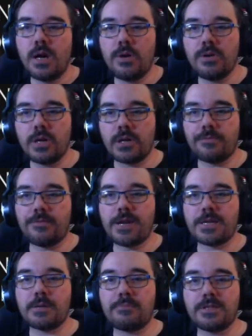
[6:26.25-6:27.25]
only a
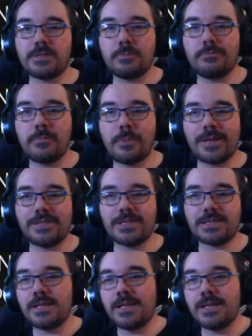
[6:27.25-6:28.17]
conflicting principle will replace it.